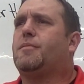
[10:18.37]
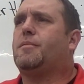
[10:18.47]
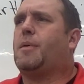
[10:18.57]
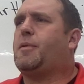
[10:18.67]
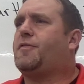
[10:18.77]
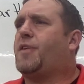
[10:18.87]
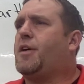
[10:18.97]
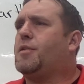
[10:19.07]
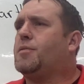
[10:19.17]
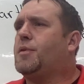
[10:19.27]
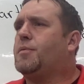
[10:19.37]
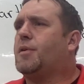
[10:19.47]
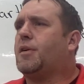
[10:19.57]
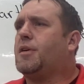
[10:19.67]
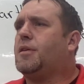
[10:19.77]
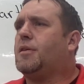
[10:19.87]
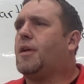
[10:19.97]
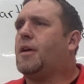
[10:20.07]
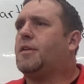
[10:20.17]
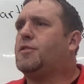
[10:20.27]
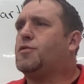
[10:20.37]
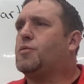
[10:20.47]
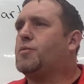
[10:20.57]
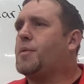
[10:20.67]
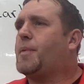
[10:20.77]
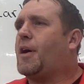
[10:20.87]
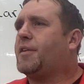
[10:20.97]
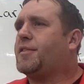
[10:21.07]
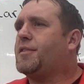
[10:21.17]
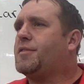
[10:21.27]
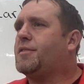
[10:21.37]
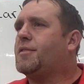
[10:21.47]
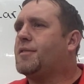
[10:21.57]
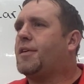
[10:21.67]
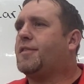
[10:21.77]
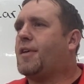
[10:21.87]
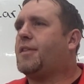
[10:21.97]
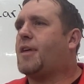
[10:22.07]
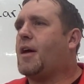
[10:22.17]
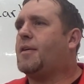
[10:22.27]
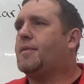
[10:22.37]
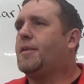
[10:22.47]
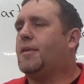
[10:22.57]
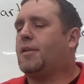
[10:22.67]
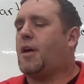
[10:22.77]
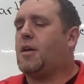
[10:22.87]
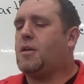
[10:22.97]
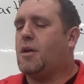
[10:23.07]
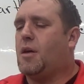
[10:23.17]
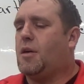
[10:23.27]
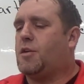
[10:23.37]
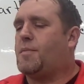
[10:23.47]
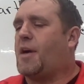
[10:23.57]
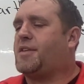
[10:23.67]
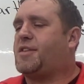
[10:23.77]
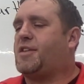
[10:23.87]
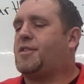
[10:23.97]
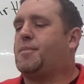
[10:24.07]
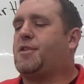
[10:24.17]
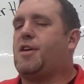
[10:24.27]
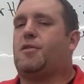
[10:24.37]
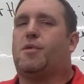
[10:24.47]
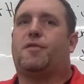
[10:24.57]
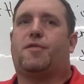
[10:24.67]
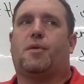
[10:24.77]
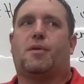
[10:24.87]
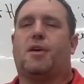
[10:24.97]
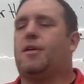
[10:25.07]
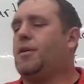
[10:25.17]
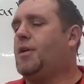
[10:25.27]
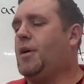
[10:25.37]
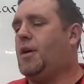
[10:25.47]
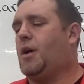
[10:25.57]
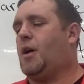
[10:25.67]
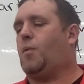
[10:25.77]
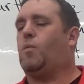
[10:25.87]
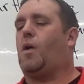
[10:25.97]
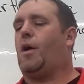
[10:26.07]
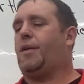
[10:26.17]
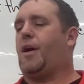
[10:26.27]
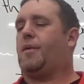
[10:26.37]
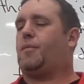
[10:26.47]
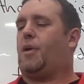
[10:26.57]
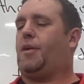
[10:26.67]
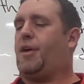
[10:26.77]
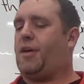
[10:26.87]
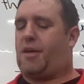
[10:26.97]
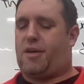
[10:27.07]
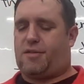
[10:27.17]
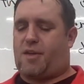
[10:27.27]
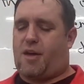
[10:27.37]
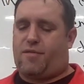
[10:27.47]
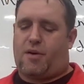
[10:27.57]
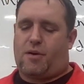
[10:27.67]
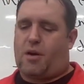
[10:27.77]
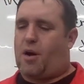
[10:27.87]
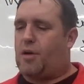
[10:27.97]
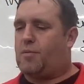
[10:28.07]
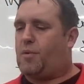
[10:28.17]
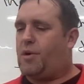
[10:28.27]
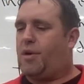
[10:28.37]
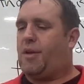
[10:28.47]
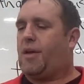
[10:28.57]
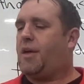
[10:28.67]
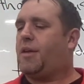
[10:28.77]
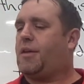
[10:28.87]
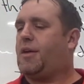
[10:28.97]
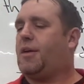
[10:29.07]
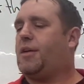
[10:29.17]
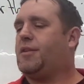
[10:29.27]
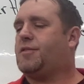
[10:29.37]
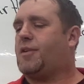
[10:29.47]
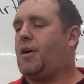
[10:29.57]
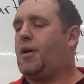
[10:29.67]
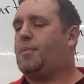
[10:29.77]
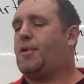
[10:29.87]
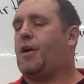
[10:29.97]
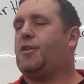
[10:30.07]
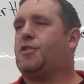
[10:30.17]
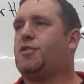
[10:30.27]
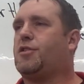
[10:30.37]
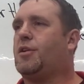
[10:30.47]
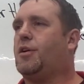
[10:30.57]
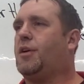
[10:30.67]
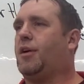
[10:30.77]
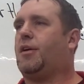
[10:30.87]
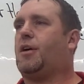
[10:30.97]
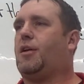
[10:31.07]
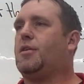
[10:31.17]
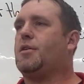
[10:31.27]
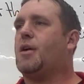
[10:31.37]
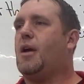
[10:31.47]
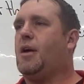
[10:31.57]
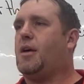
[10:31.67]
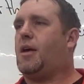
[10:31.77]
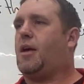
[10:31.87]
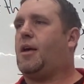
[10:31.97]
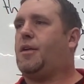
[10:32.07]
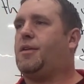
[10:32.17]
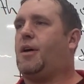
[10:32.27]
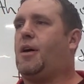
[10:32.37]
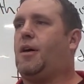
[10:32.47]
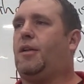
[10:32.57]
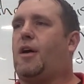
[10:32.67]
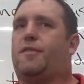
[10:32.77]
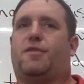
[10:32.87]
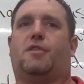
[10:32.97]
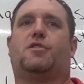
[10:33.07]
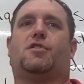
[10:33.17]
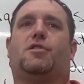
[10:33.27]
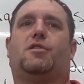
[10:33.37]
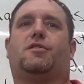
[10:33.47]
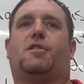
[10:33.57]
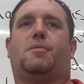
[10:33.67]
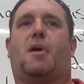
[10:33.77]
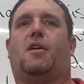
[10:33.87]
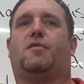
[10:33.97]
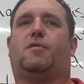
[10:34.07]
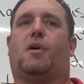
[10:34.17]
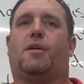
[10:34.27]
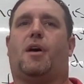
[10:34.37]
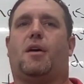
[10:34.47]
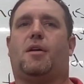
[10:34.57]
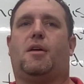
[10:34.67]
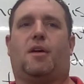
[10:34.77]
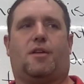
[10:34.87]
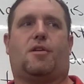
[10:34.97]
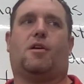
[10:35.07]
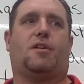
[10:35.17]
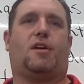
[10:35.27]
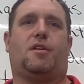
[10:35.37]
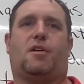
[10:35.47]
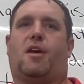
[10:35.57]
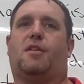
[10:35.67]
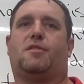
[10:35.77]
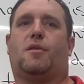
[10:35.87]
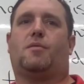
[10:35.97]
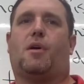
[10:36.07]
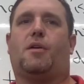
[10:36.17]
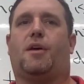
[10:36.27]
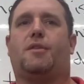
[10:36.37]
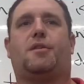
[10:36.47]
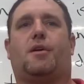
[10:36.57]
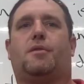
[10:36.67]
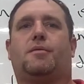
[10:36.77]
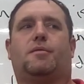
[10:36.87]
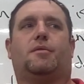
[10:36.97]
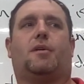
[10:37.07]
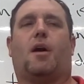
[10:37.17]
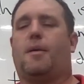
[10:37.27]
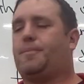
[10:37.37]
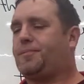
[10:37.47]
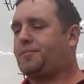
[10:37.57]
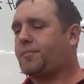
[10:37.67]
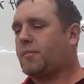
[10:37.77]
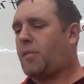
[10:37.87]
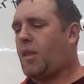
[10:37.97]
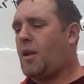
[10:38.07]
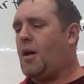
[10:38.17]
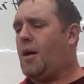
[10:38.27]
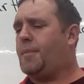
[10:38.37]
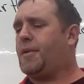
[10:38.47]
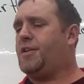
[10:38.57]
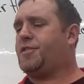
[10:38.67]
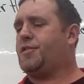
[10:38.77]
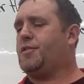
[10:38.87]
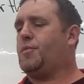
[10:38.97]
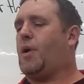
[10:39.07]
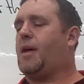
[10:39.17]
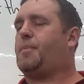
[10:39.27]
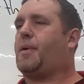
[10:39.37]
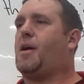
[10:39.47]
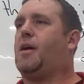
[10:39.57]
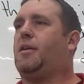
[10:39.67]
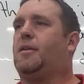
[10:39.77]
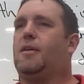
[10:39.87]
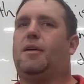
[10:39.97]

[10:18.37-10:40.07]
maybe finer woodworking, like jewelry boxes, things like that. Okay, you might see some teak wood flooring. Walnut. Walnut is a very hard wood. It is brownish in color, and a lot of furniture you'll see made of walnut. It's hard to get your hands on walnut, though. Okay. Eastern white pine.